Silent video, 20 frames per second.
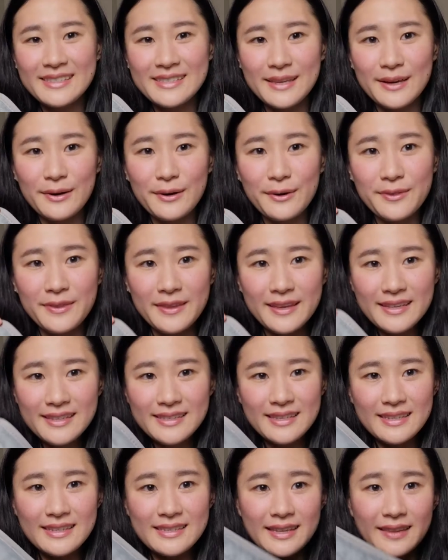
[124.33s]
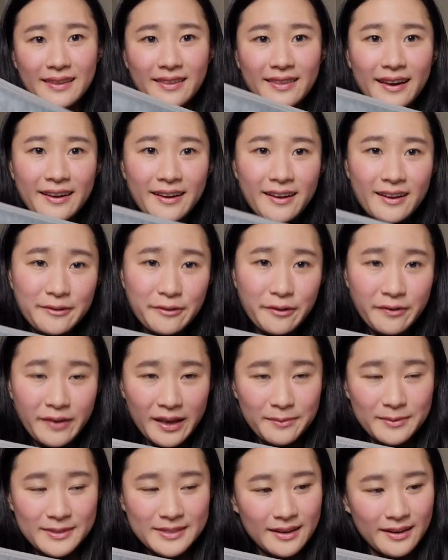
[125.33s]
So this is something that I got off of
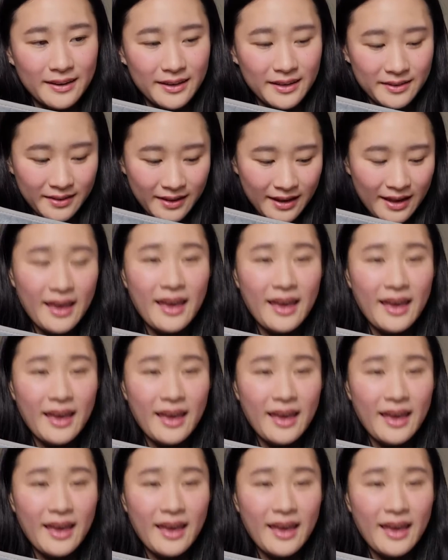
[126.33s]
Amazon,